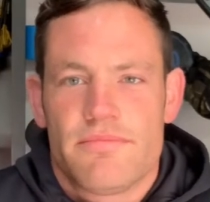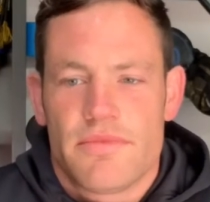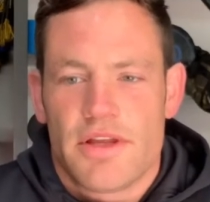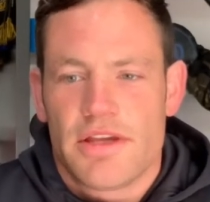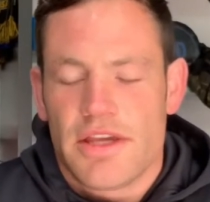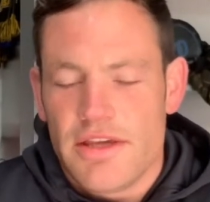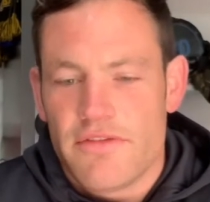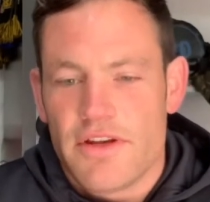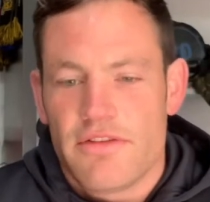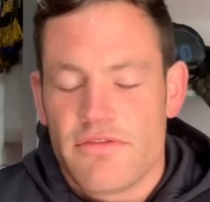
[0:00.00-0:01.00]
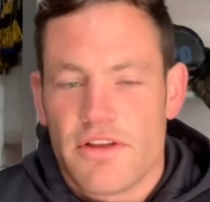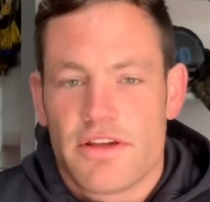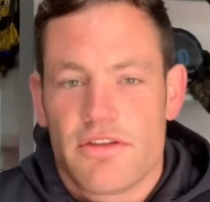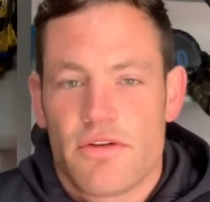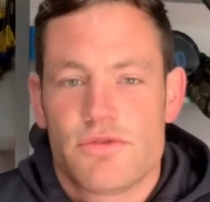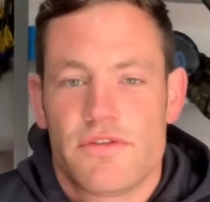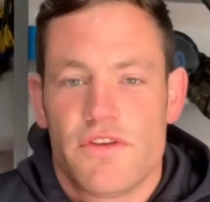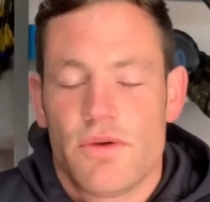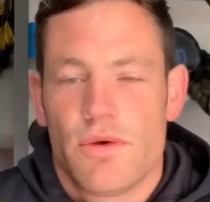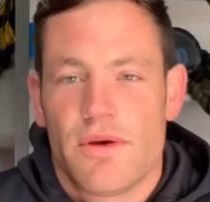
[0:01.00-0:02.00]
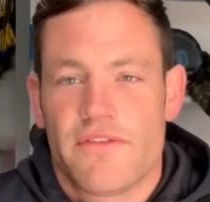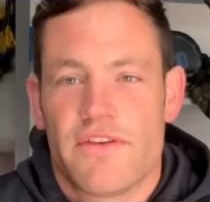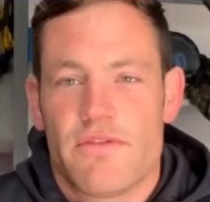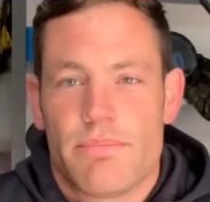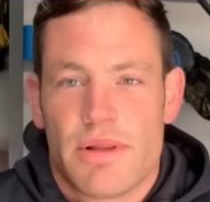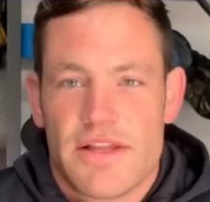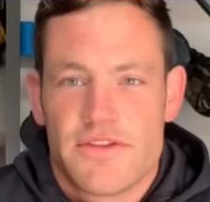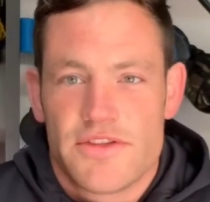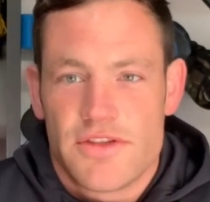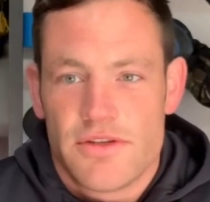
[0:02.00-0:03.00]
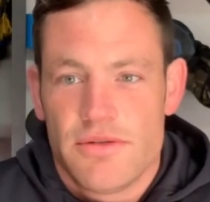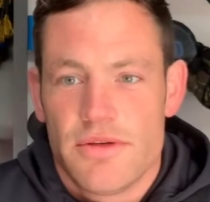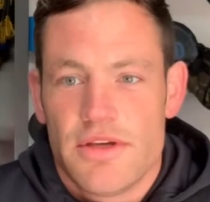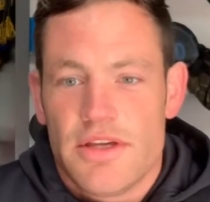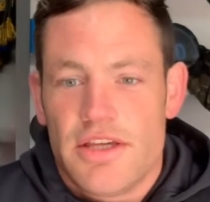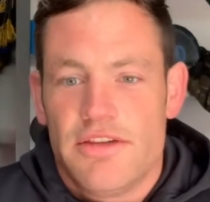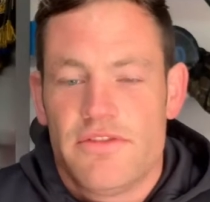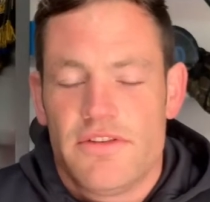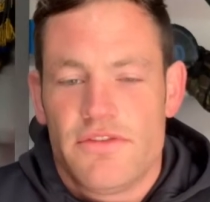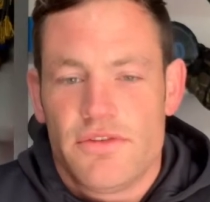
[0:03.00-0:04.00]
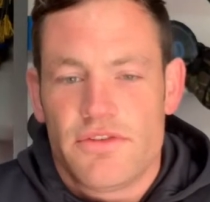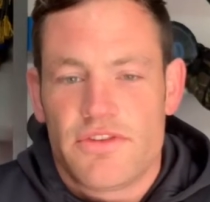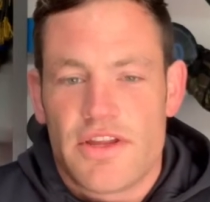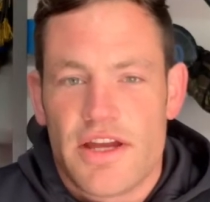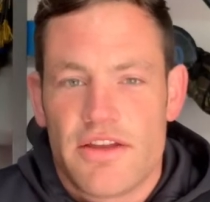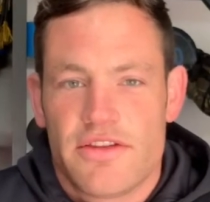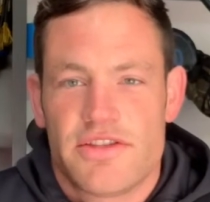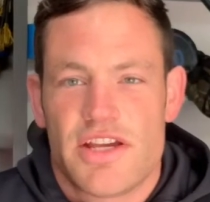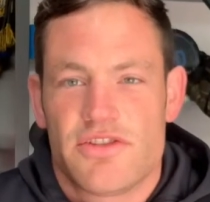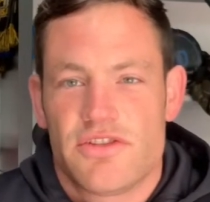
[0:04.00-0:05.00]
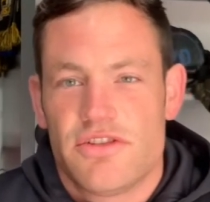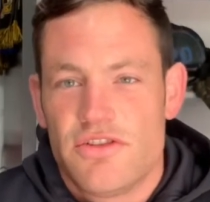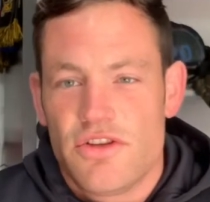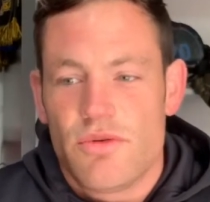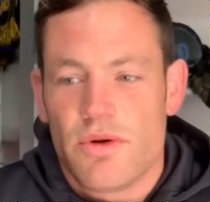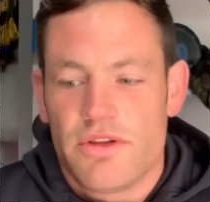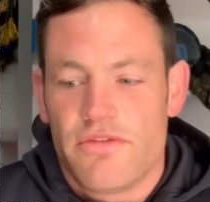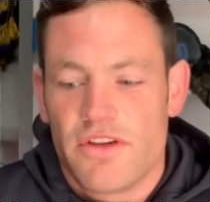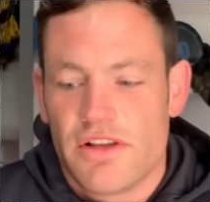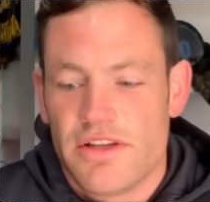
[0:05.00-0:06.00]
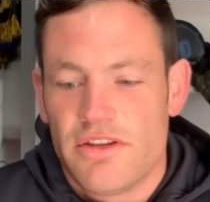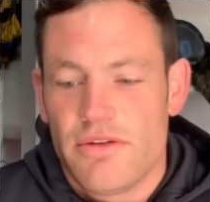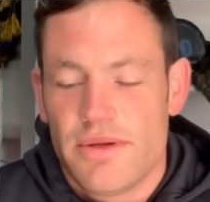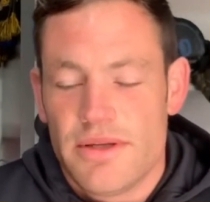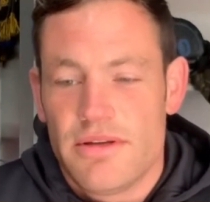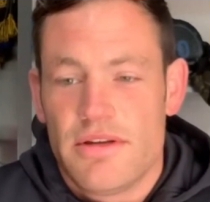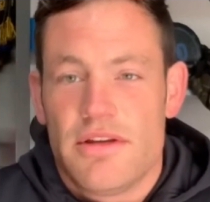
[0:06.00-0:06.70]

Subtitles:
Like, even if, like, those of you who I've given plans to, even if you start the session and do what you feel like doing,